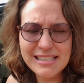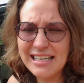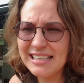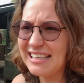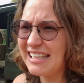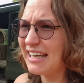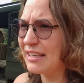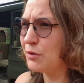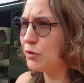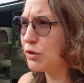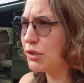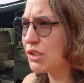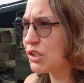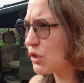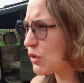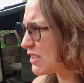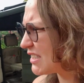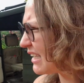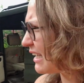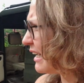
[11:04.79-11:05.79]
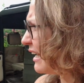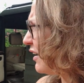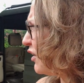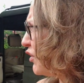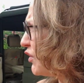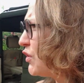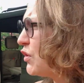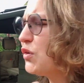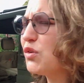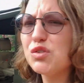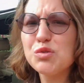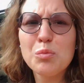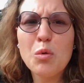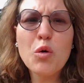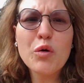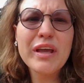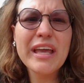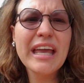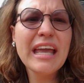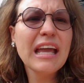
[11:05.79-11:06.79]
and there are no drones allowed, no
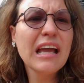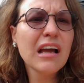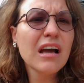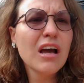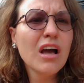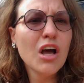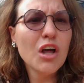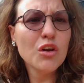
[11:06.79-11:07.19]
smoking,